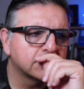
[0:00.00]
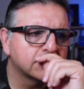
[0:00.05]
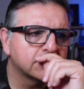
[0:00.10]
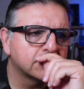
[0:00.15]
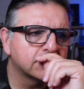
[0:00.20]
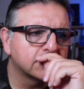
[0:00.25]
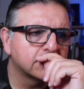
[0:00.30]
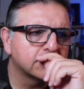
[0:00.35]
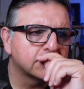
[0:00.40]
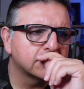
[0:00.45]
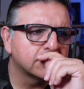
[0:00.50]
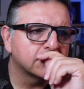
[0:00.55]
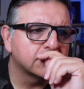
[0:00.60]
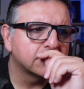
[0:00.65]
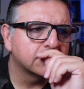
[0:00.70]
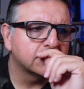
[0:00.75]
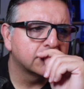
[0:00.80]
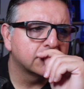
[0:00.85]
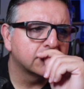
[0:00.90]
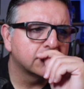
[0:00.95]

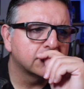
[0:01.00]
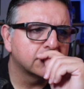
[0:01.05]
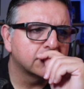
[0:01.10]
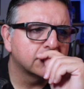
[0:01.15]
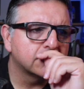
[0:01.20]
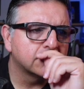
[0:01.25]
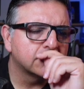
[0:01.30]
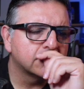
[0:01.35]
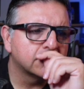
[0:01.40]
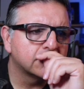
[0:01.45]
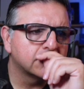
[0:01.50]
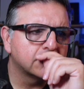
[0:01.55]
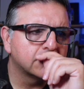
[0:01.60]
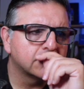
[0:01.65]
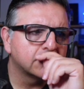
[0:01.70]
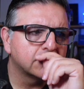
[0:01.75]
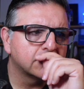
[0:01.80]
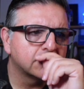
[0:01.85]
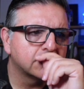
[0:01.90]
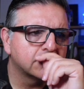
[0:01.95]

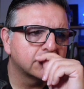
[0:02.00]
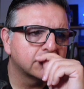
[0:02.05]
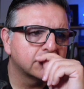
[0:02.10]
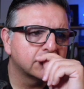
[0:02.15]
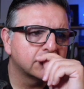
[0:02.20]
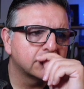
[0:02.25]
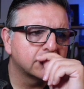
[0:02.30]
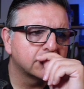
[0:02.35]
This person isn't speaking.